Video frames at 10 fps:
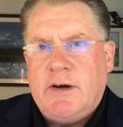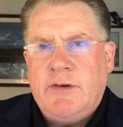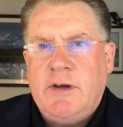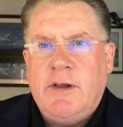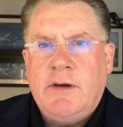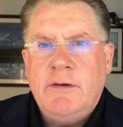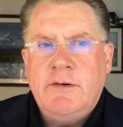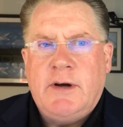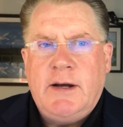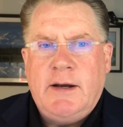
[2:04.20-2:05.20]
are actually
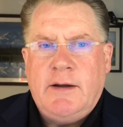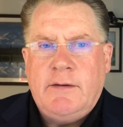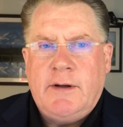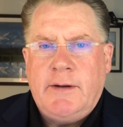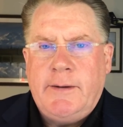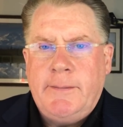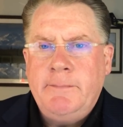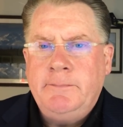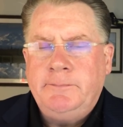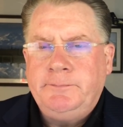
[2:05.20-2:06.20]
closed right now.